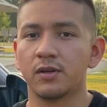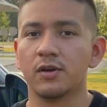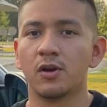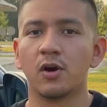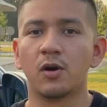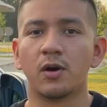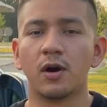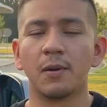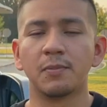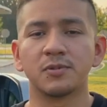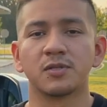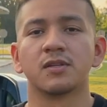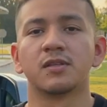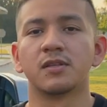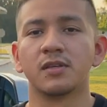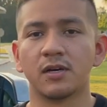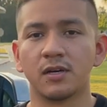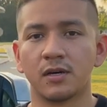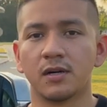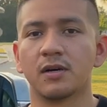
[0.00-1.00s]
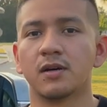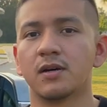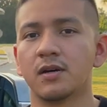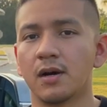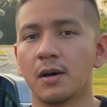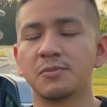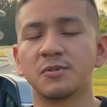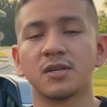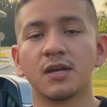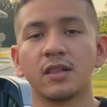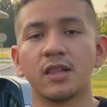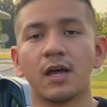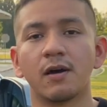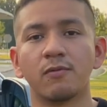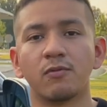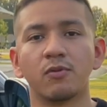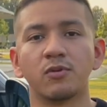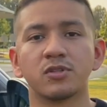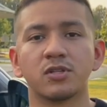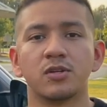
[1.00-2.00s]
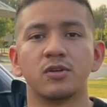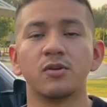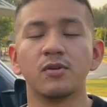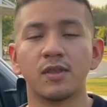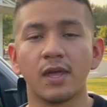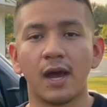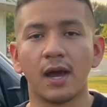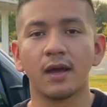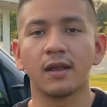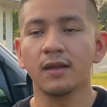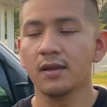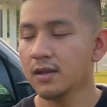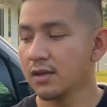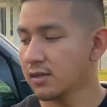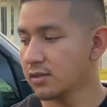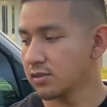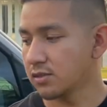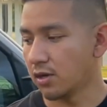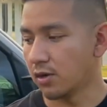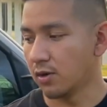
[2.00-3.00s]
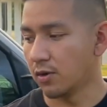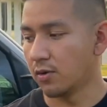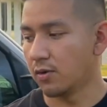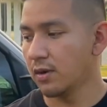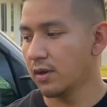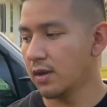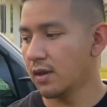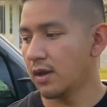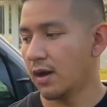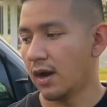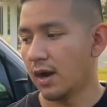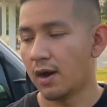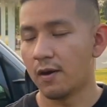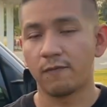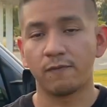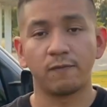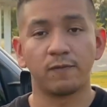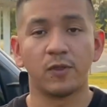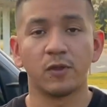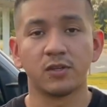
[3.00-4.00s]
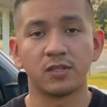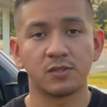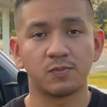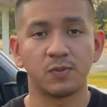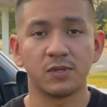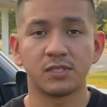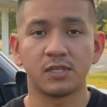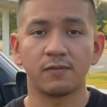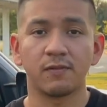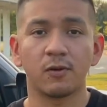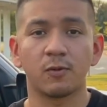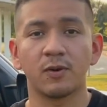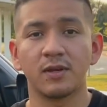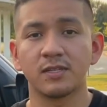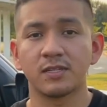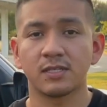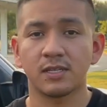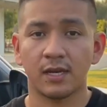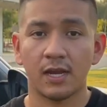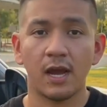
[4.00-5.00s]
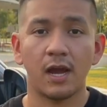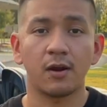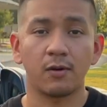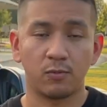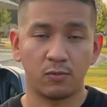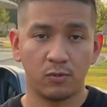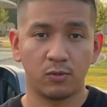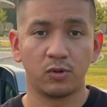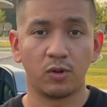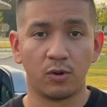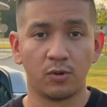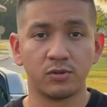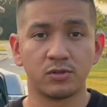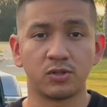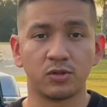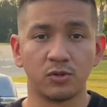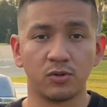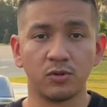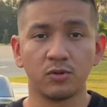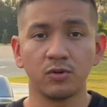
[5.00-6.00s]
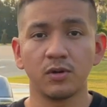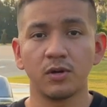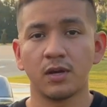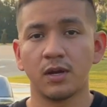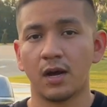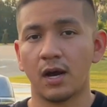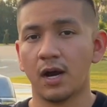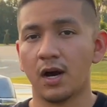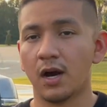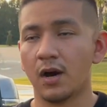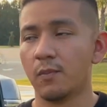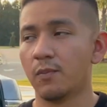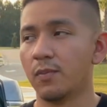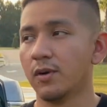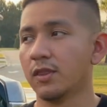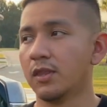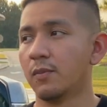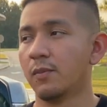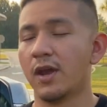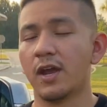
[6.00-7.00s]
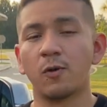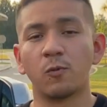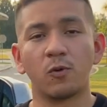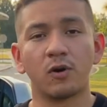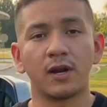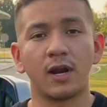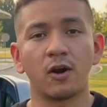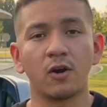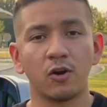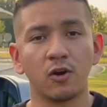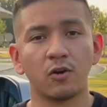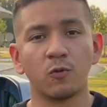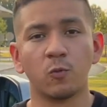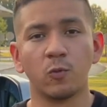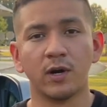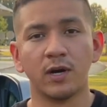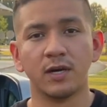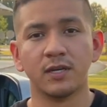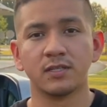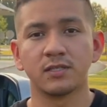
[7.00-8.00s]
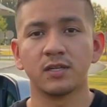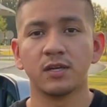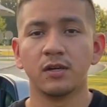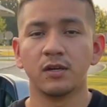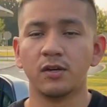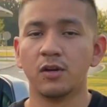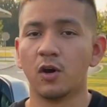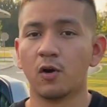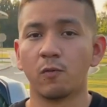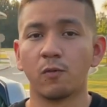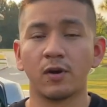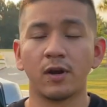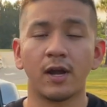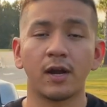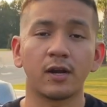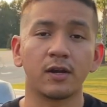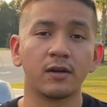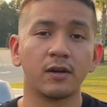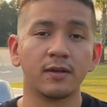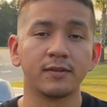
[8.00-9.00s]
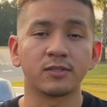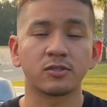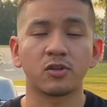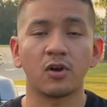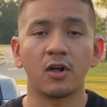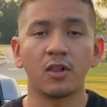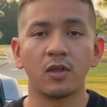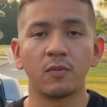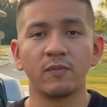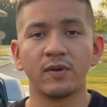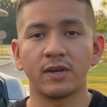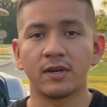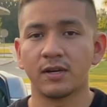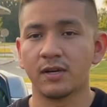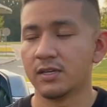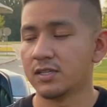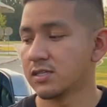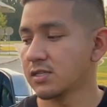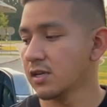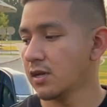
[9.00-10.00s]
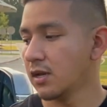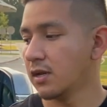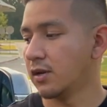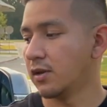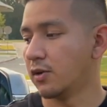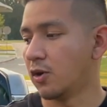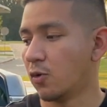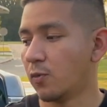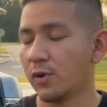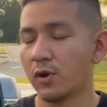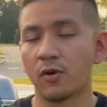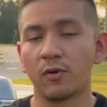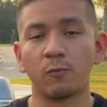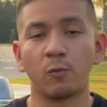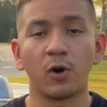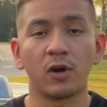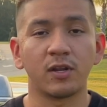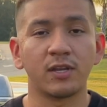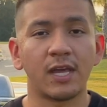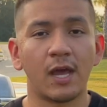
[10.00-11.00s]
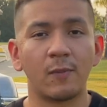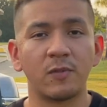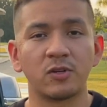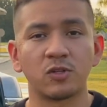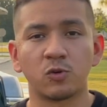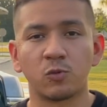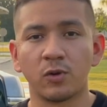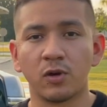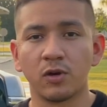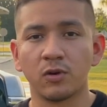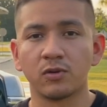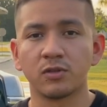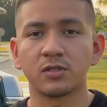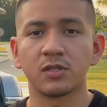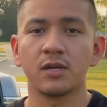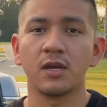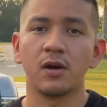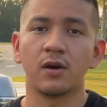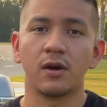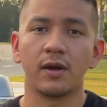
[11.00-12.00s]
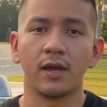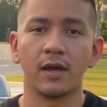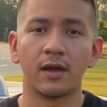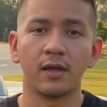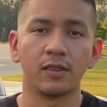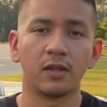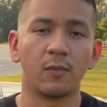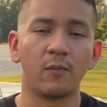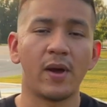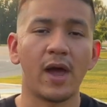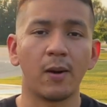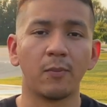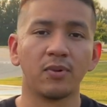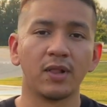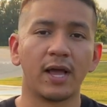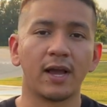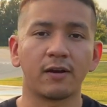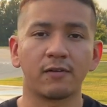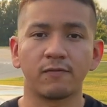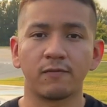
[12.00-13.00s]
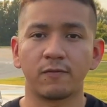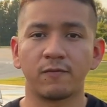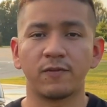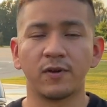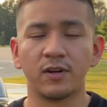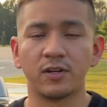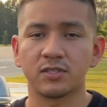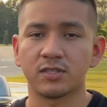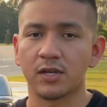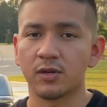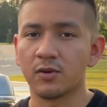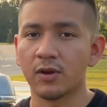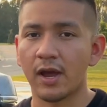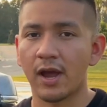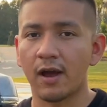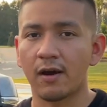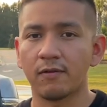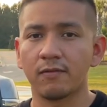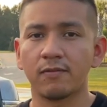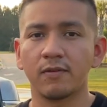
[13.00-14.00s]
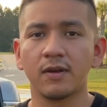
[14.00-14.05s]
know, up to the level to do that. So the specific reasons I got were those two, but the main one I heard was, you know, we're not going to install them because, you know, we don't want to damage your wheels and the matte black finish that you have.